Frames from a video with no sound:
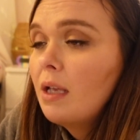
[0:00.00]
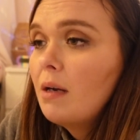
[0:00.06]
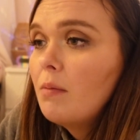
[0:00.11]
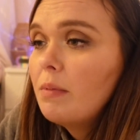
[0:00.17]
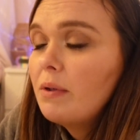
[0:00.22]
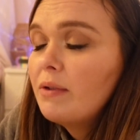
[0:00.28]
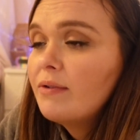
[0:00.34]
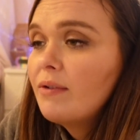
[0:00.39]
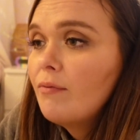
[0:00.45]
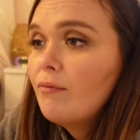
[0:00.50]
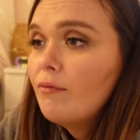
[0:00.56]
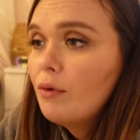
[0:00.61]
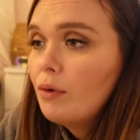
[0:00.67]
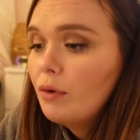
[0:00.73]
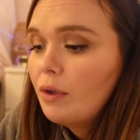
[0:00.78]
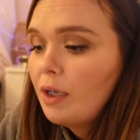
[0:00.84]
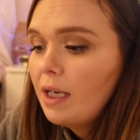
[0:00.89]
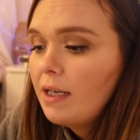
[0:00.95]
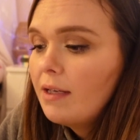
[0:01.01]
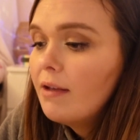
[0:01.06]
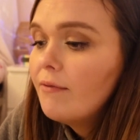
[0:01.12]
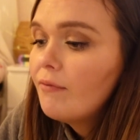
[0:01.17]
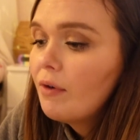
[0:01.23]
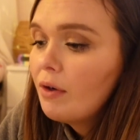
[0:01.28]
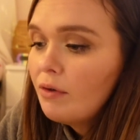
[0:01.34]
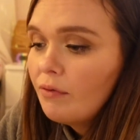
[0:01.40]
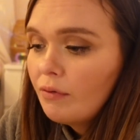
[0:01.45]
Now Bill's on Fortnite. They're
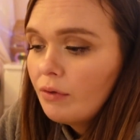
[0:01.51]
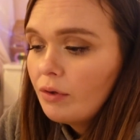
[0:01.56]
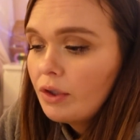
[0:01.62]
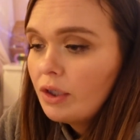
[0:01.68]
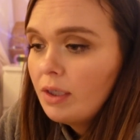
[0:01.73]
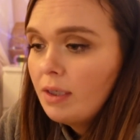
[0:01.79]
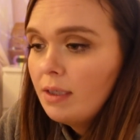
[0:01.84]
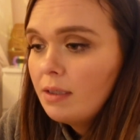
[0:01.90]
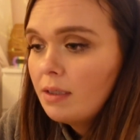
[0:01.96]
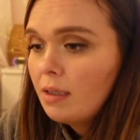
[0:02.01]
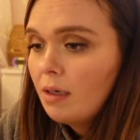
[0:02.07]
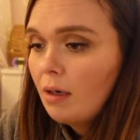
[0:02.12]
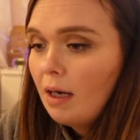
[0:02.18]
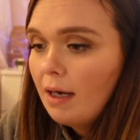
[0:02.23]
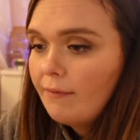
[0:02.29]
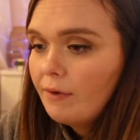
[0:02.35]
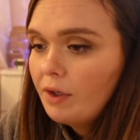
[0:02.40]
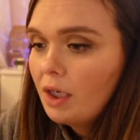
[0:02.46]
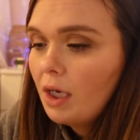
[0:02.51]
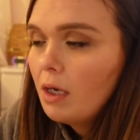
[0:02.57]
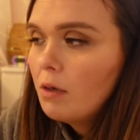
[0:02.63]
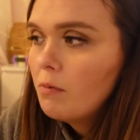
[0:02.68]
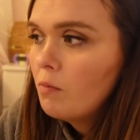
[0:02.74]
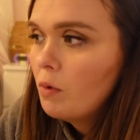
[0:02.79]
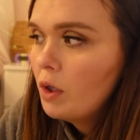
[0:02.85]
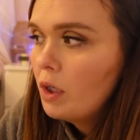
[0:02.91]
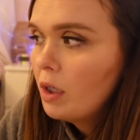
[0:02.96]
very fortunate to not have any
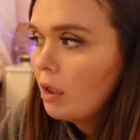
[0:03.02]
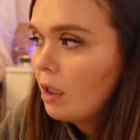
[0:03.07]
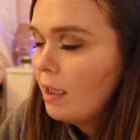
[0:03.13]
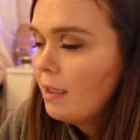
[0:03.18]
homework,